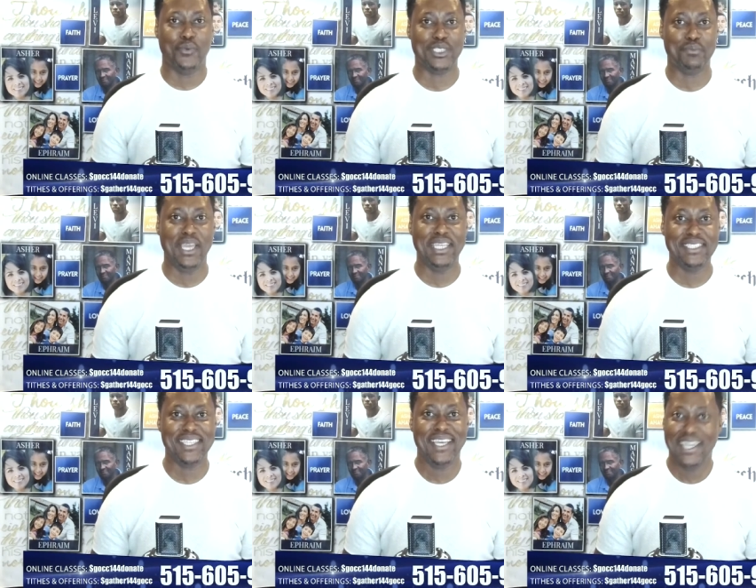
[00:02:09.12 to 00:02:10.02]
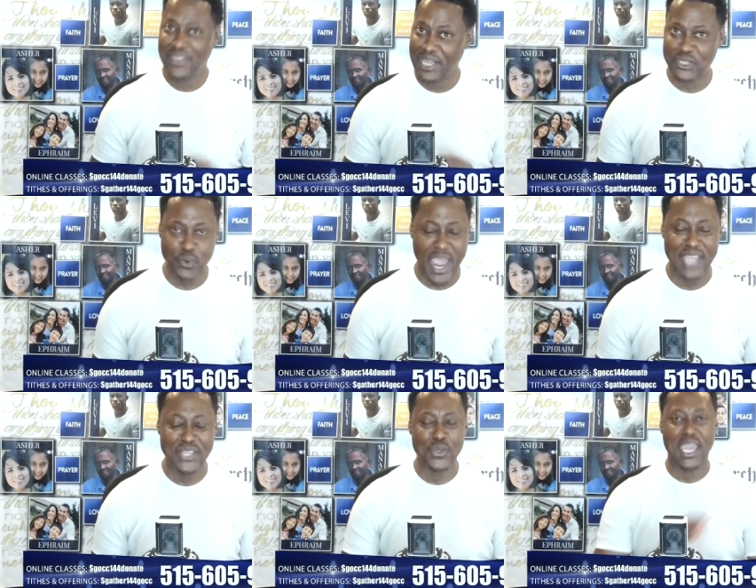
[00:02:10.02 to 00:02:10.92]
Which means that's right.
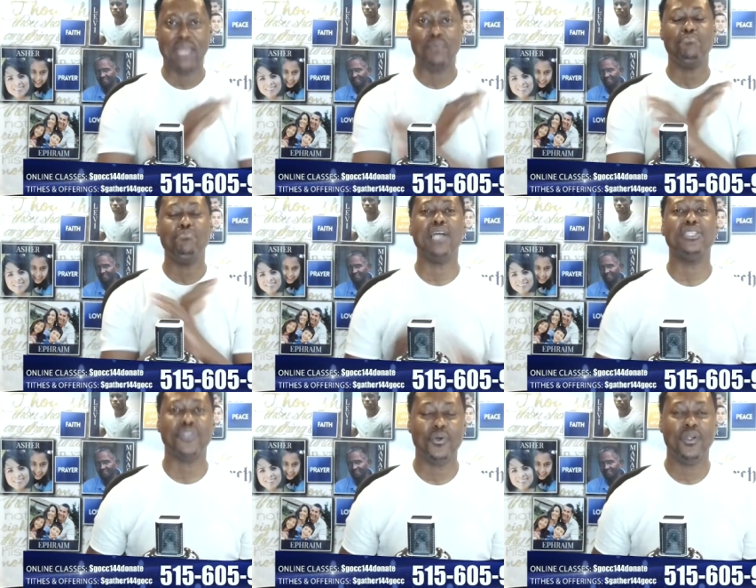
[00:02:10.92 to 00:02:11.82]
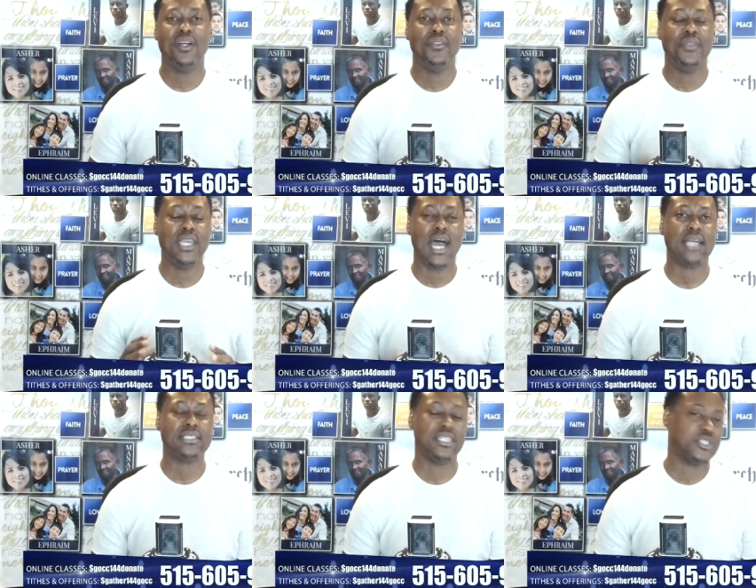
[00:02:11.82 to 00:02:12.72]
You can't muzzle the ox
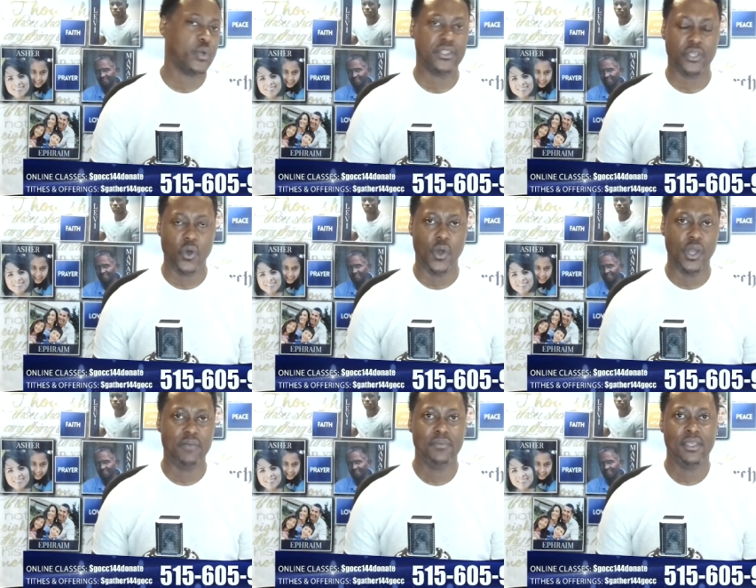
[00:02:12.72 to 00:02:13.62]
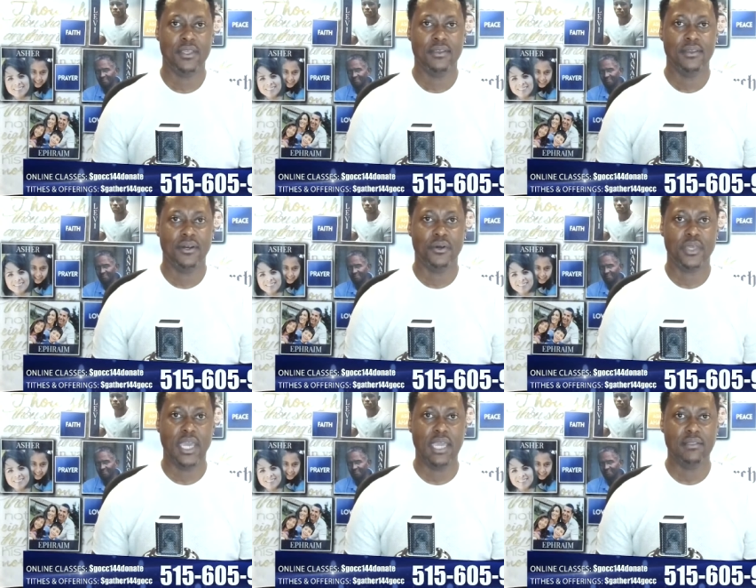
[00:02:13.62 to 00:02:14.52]
that tread the corn.
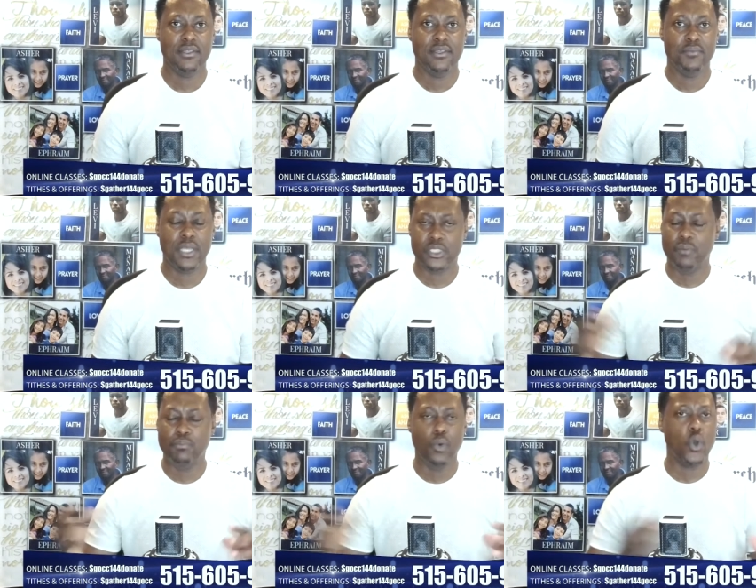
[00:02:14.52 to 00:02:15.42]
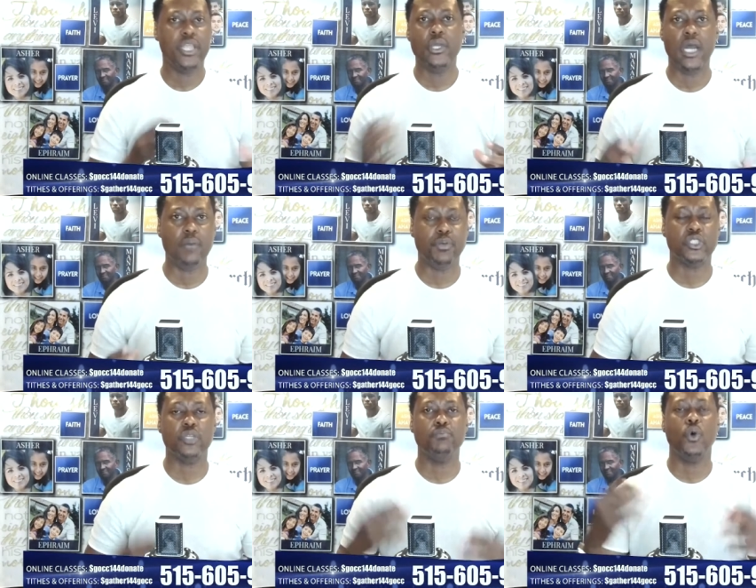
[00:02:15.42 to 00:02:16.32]
Okay? Because the more you help us,
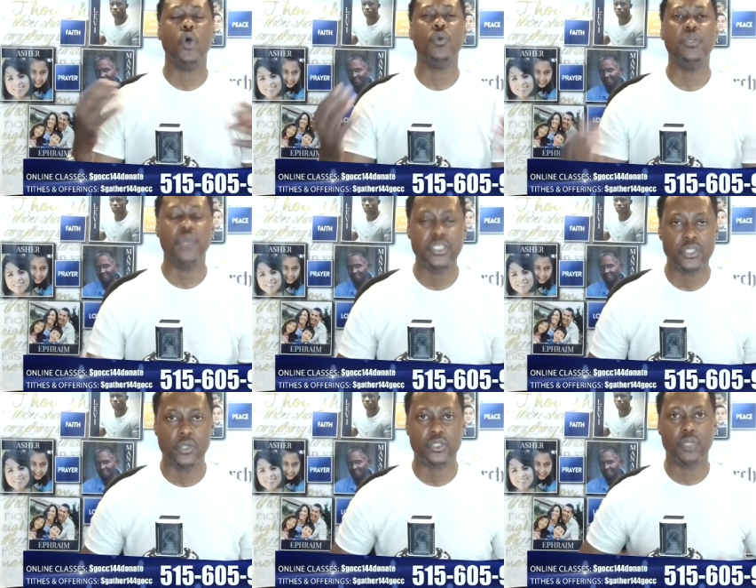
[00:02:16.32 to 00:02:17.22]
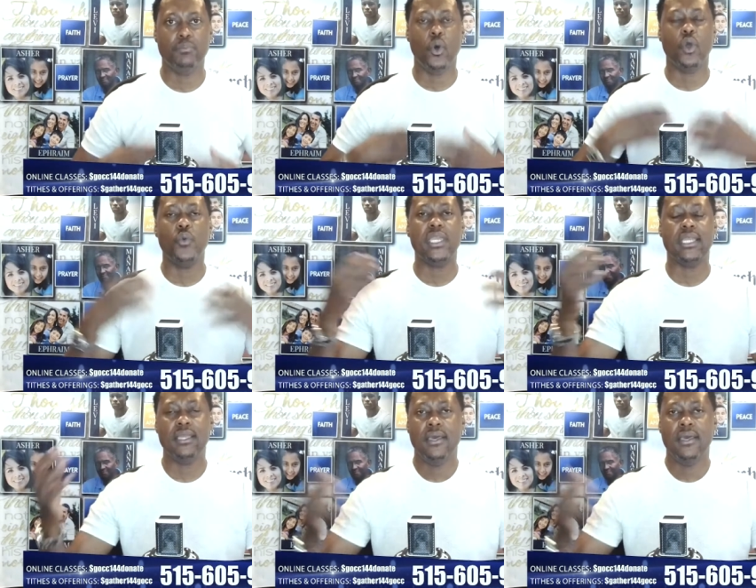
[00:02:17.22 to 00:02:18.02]
the more we research, the more we can